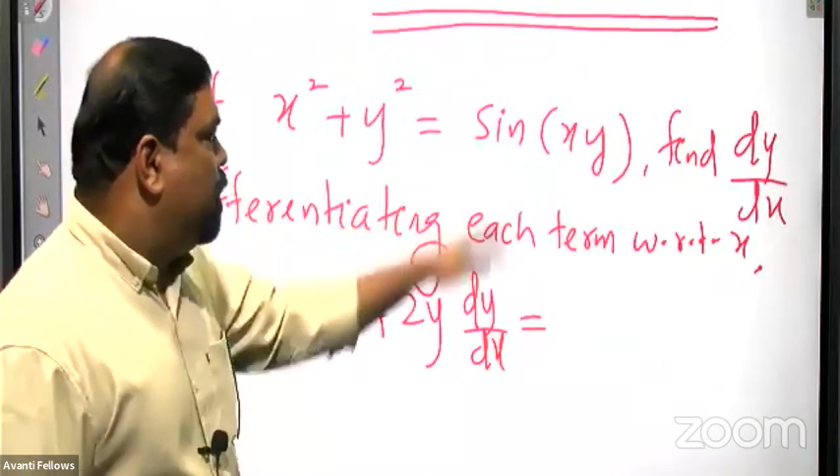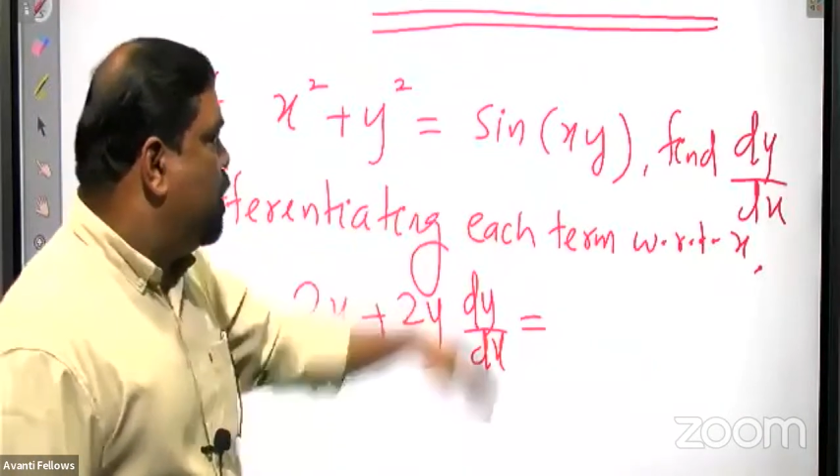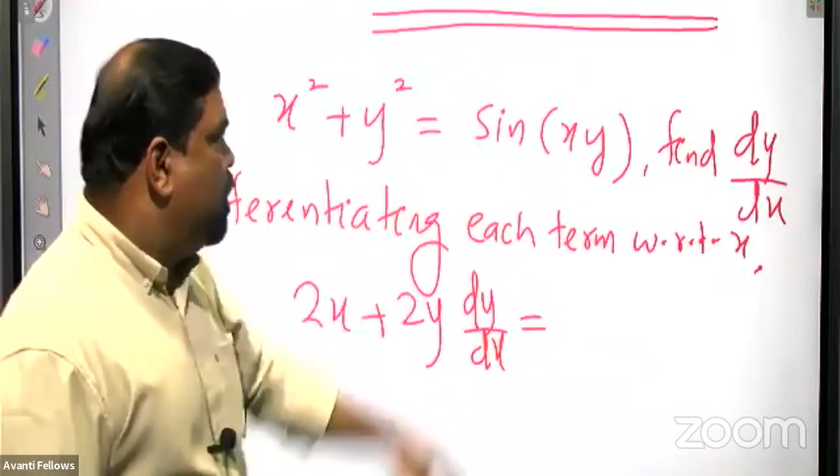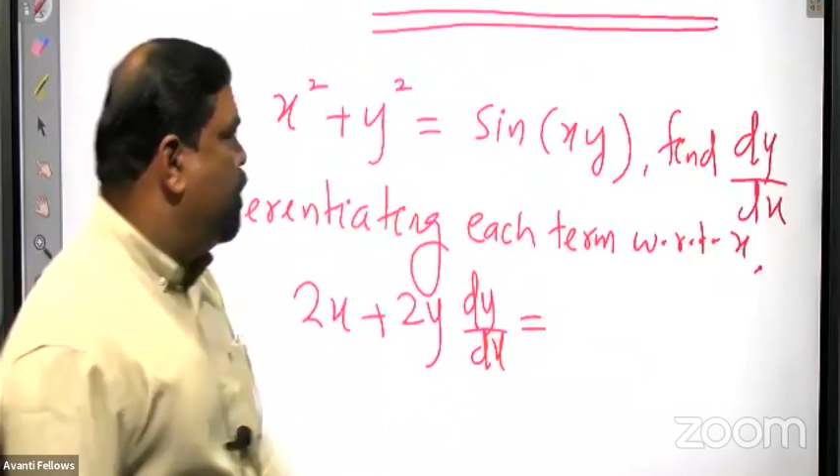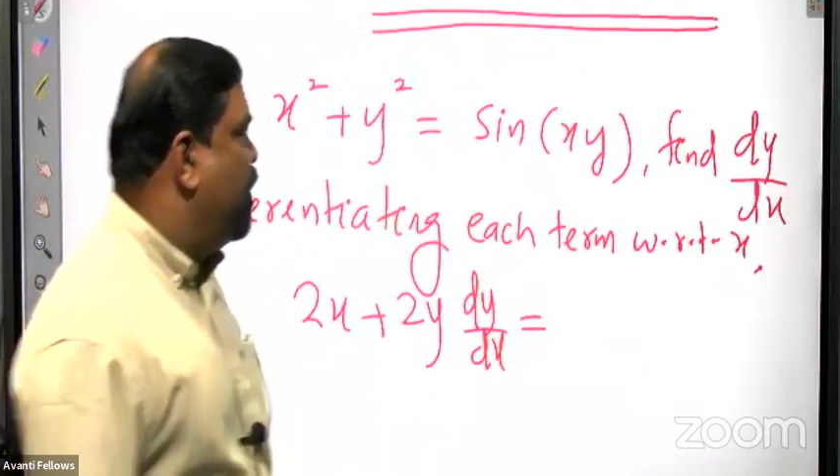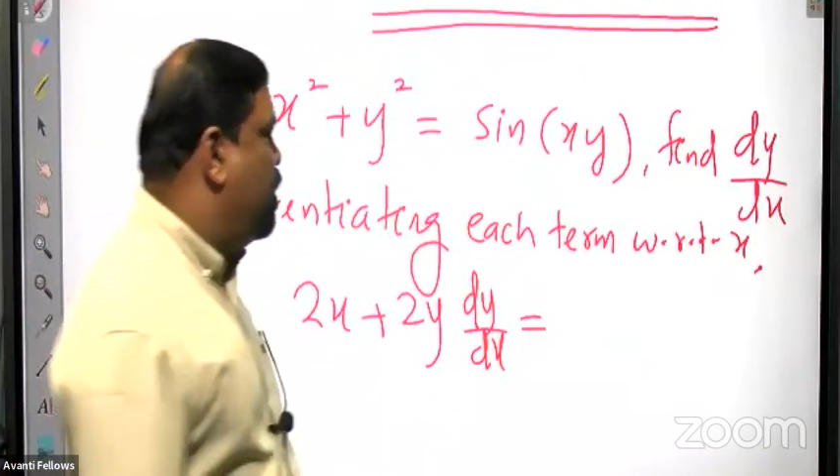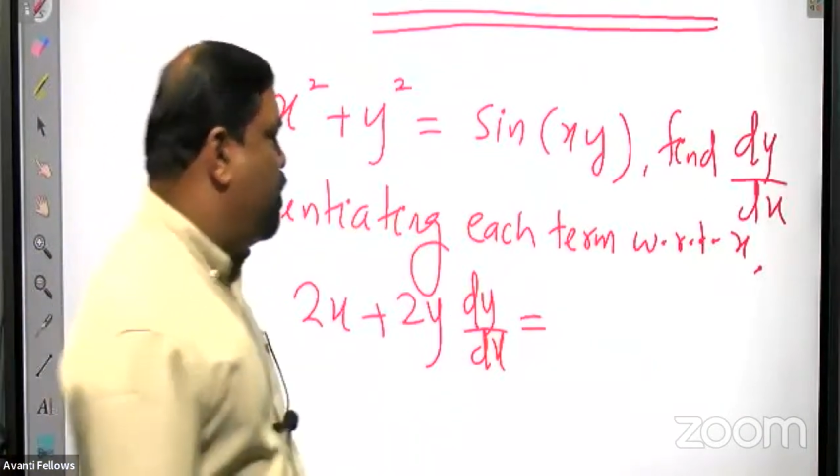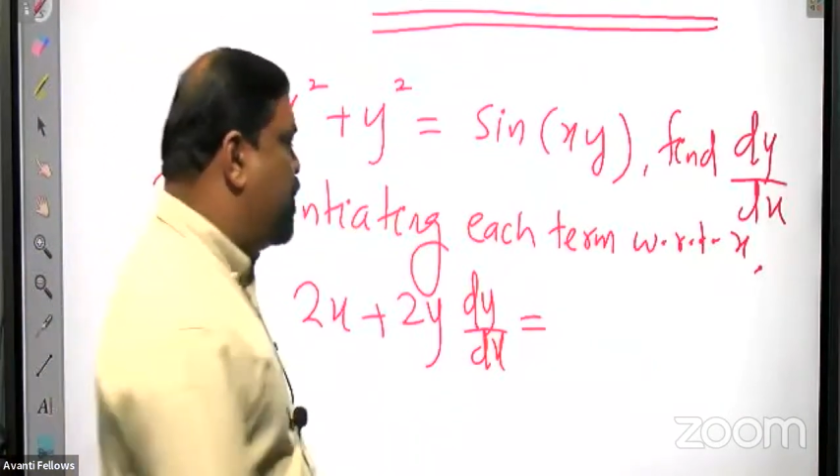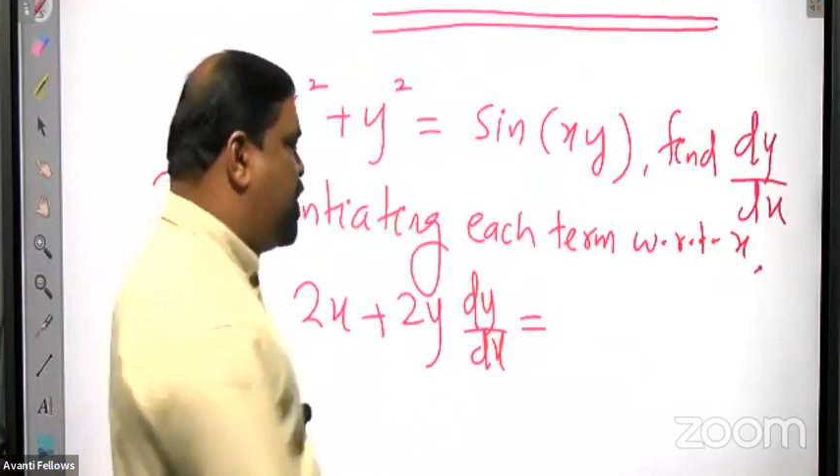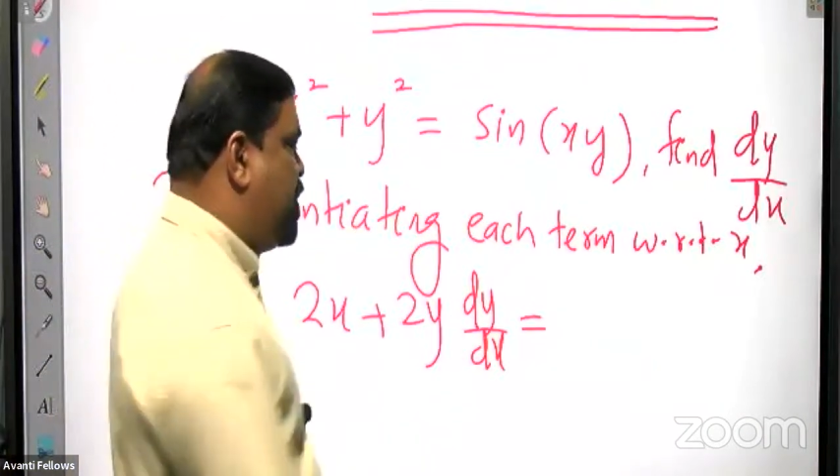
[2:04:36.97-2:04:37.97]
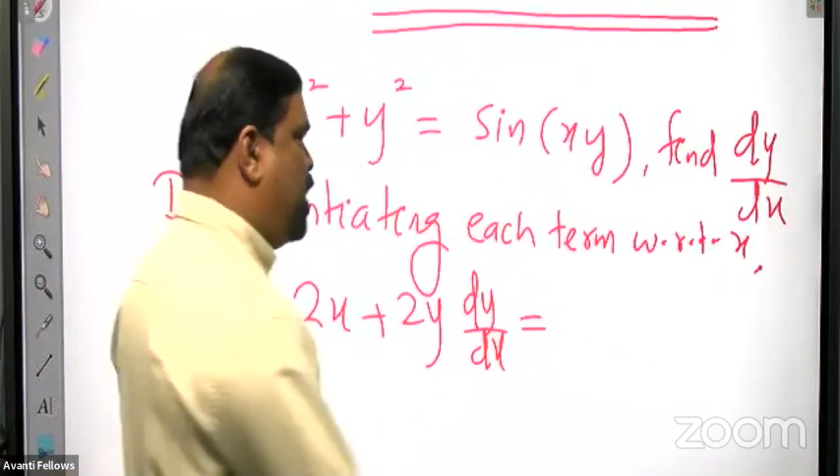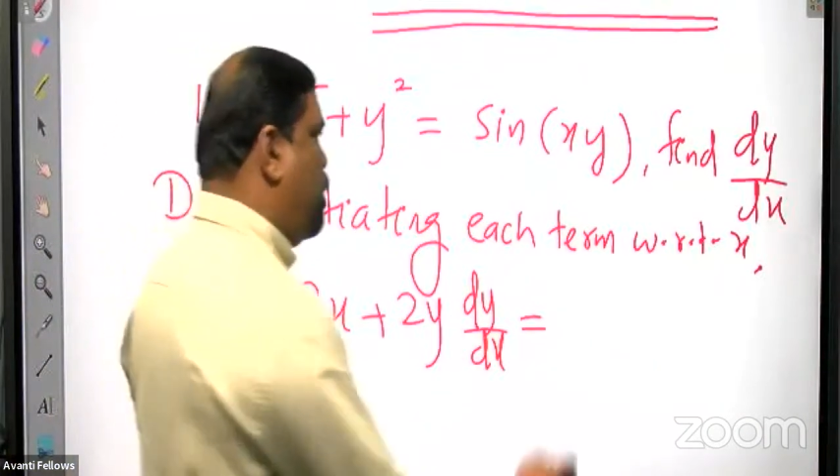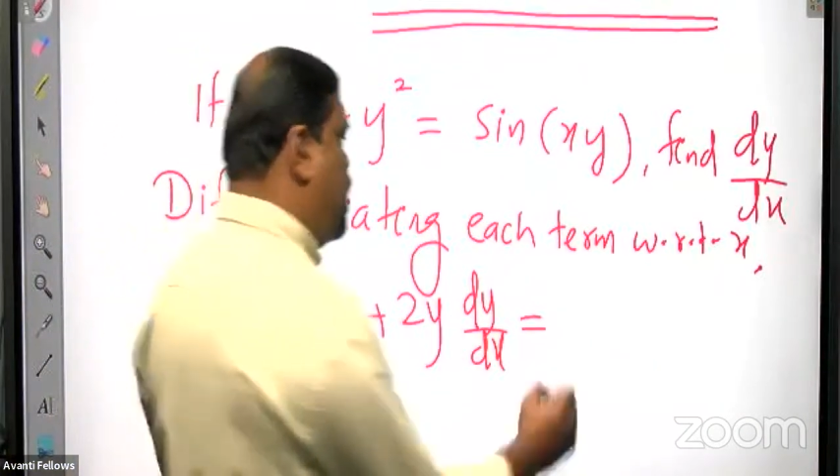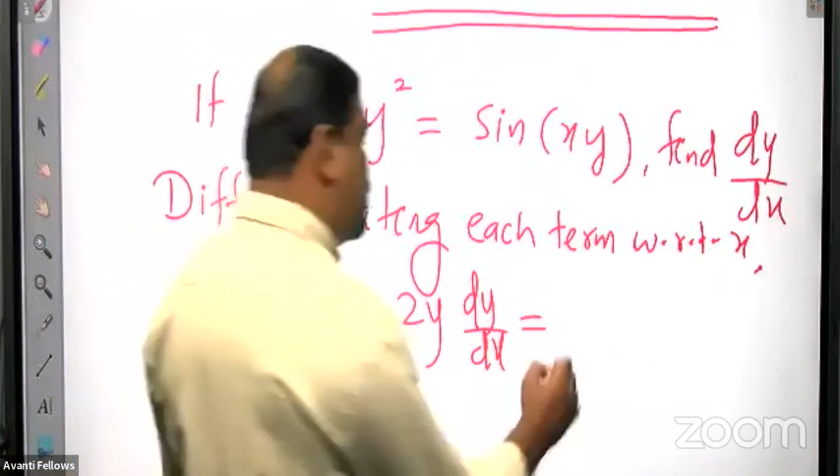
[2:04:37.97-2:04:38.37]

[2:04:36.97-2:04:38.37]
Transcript: Derivative of sine means